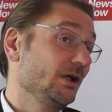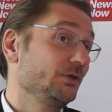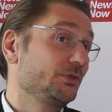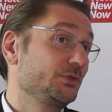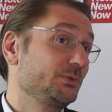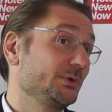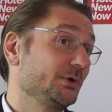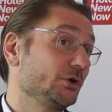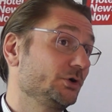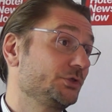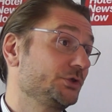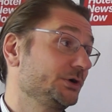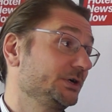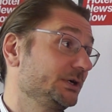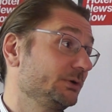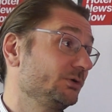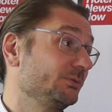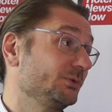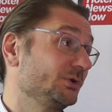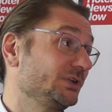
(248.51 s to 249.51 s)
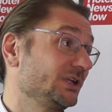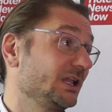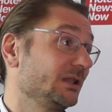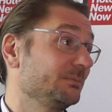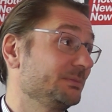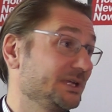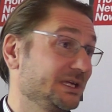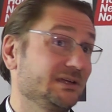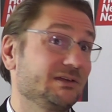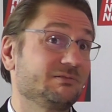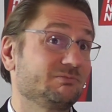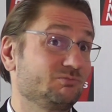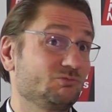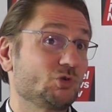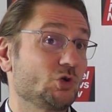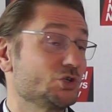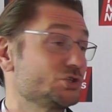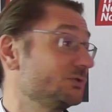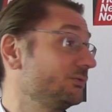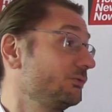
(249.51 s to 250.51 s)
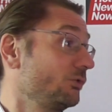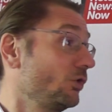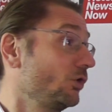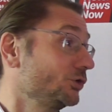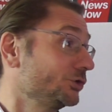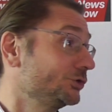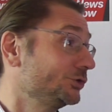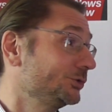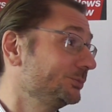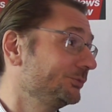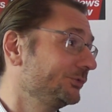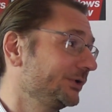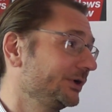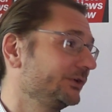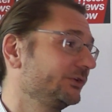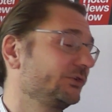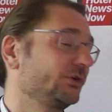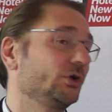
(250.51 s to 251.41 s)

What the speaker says: a 330 room hotel being close to 400 rooms, right?